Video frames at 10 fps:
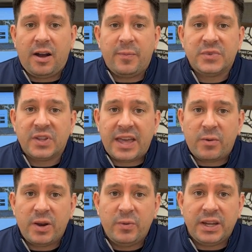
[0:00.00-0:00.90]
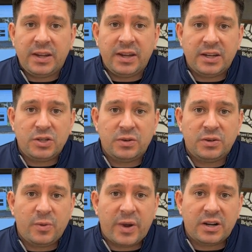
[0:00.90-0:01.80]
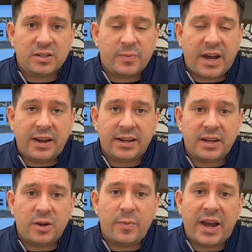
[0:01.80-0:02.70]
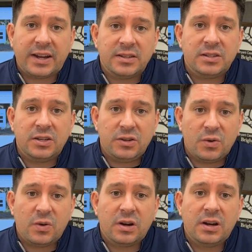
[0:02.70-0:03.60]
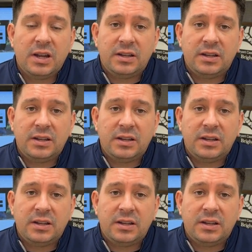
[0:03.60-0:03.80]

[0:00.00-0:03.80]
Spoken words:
So that way we can get you into a better spot and get you back into your